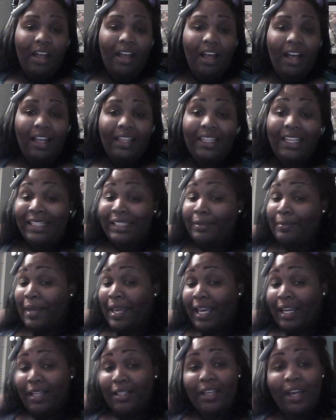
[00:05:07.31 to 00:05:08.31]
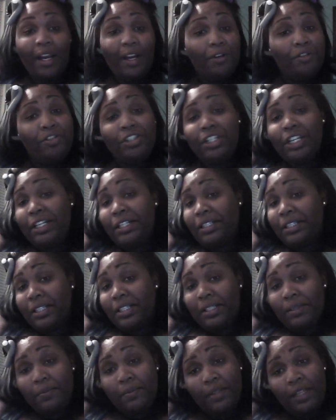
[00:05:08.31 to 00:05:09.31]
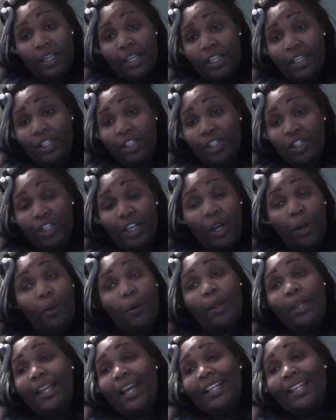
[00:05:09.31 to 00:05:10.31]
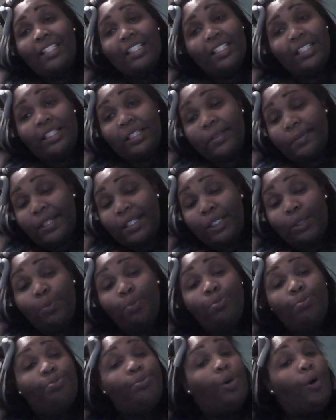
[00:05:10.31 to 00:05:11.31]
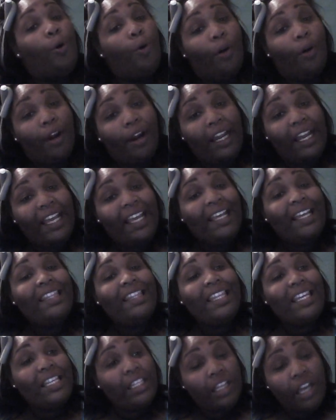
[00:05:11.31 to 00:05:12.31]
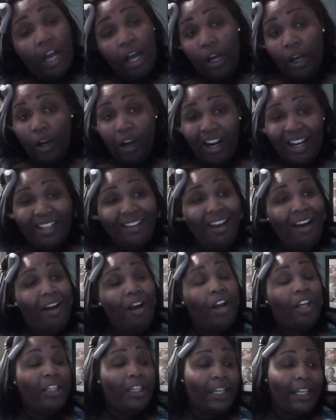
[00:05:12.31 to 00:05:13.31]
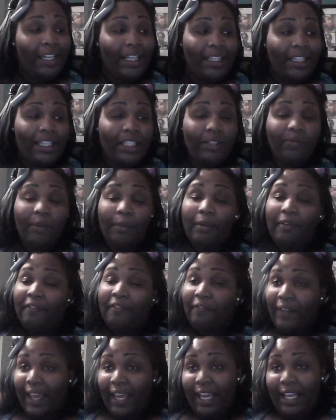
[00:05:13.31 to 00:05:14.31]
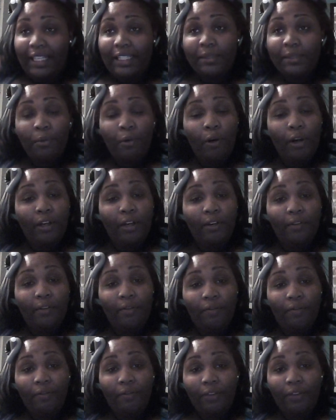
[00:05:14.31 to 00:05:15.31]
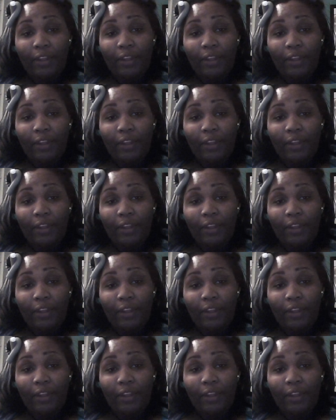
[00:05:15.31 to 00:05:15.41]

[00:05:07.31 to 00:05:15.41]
This man is hurting just as much, no, not just as much, more than y'all are. Y'all are looking at this from a fan's point of view.